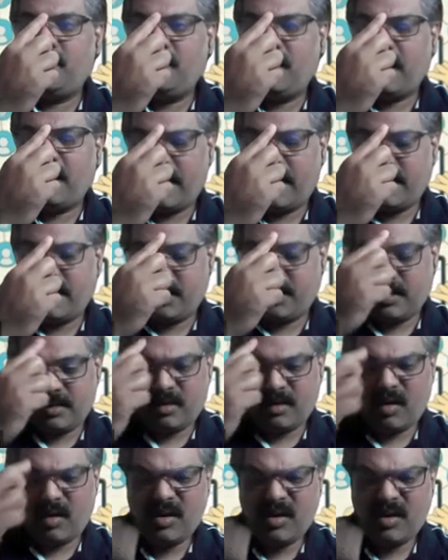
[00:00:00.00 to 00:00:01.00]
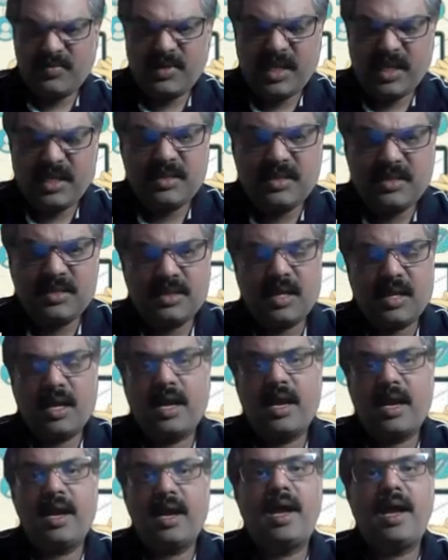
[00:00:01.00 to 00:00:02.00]
And a lot of things
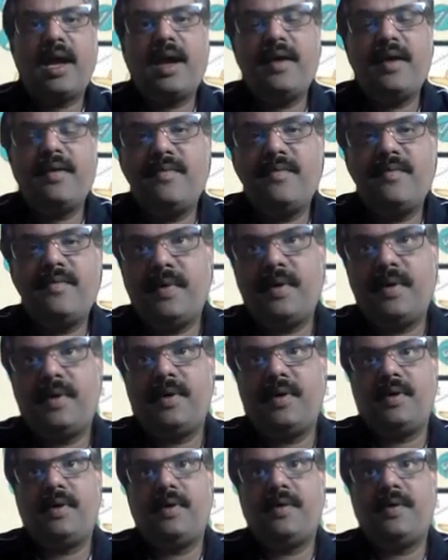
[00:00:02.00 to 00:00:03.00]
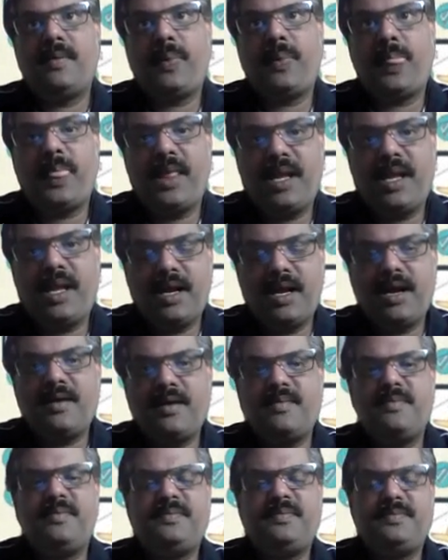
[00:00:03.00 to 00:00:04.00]
have
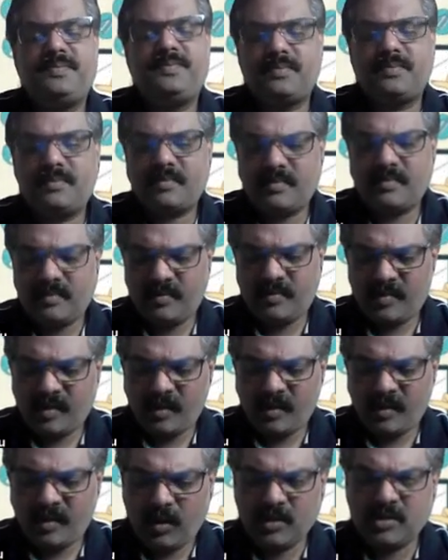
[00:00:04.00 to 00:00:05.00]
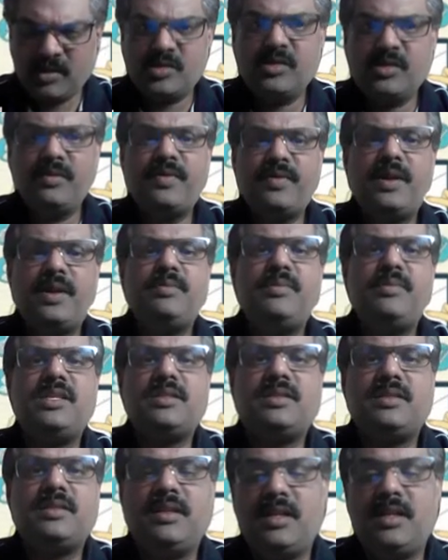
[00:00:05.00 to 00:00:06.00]
come also from
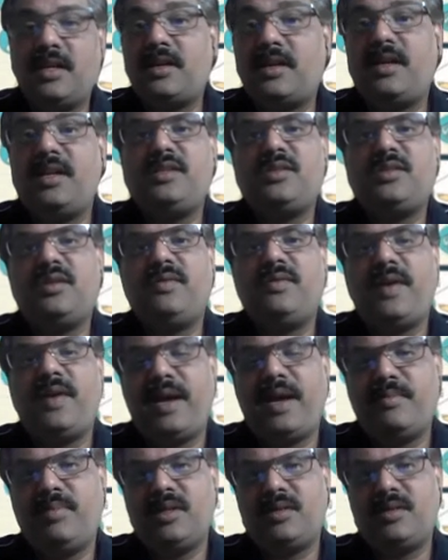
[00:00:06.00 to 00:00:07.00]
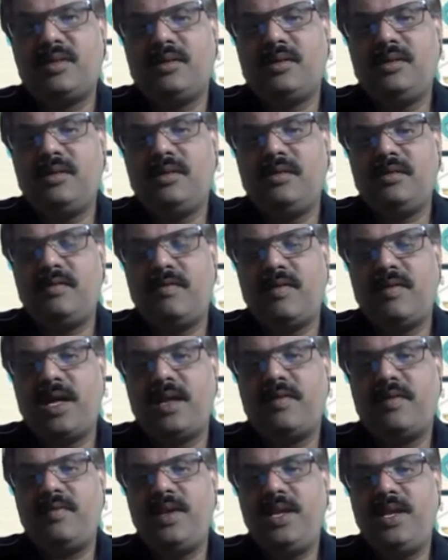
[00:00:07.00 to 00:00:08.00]
this learnings of Ampleton,
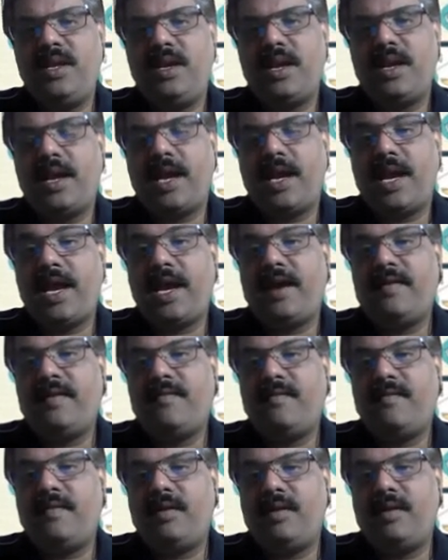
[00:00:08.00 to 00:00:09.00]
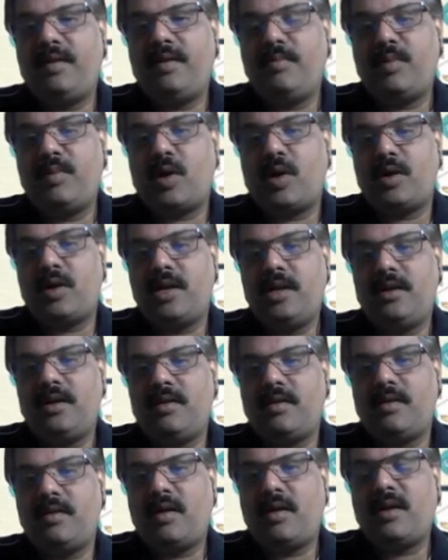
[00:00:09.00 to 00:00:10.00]
where we have brought
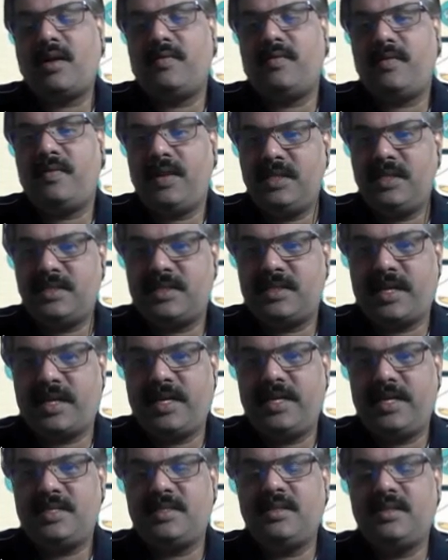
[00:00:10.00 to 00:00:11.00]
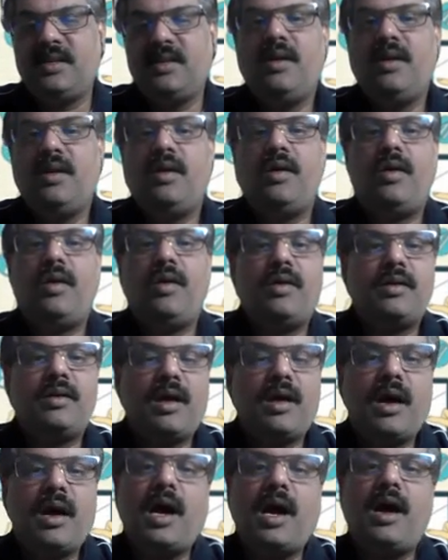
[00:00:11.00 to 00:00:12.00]
in a lot of insights
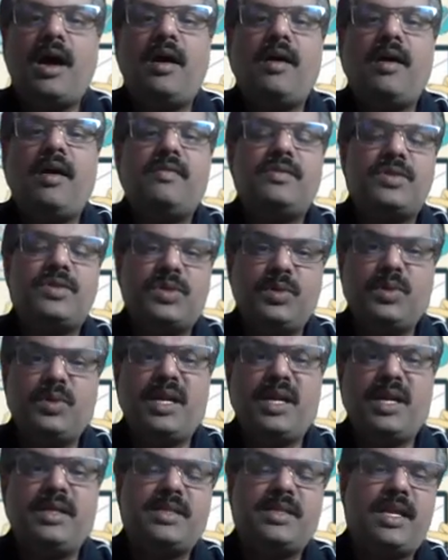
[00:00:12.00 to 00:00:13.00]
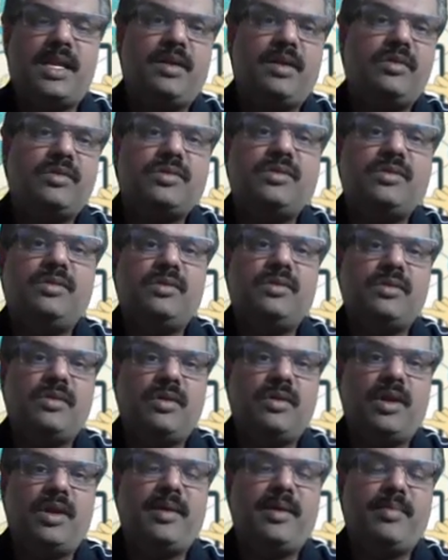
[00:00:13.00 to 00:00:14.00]
on how students can also
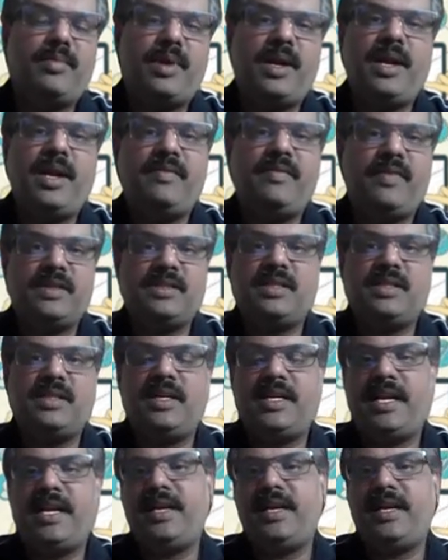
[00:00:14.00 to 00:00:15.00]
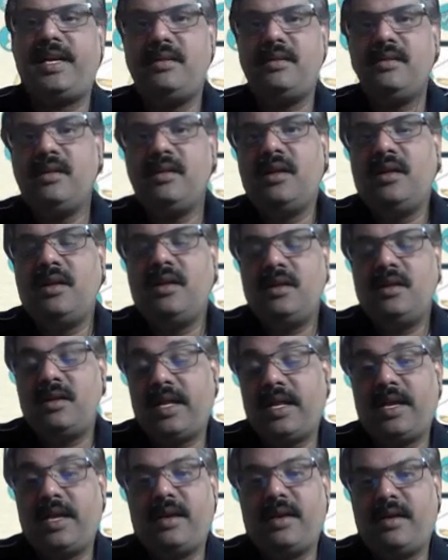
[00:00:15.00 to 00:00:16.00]
collaborate, facilitate, and
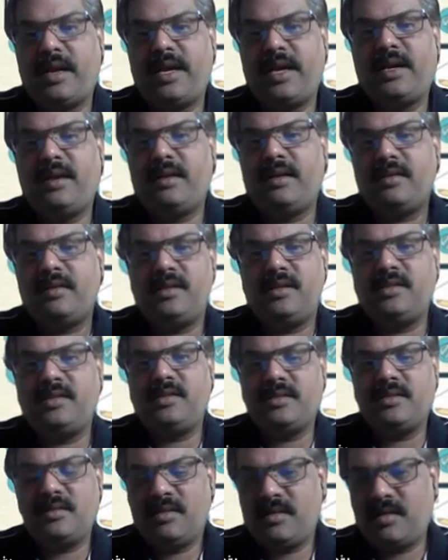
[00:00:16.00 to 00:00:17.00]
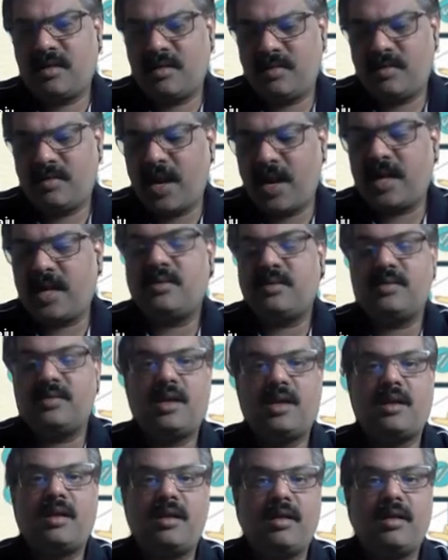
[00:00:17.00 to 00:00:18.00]
take great learnings back to
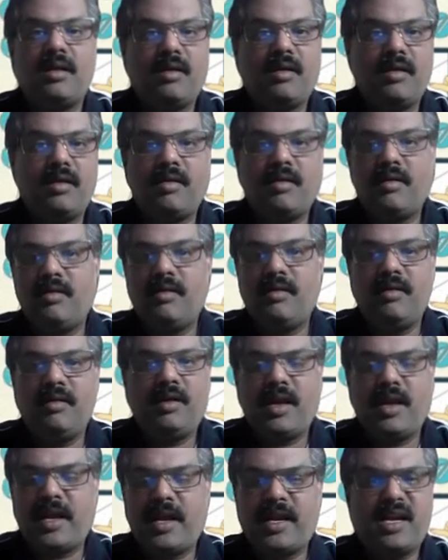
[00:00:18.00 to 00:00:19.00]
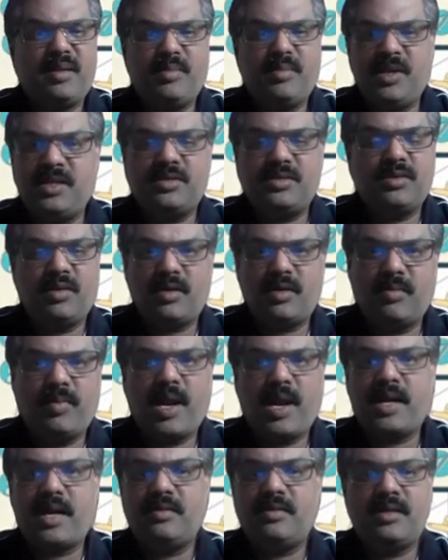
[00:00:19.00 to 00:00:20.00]
their academics or
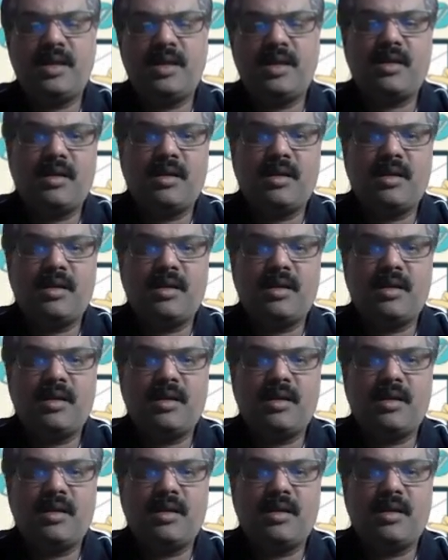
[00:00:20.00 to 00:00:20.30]
back to their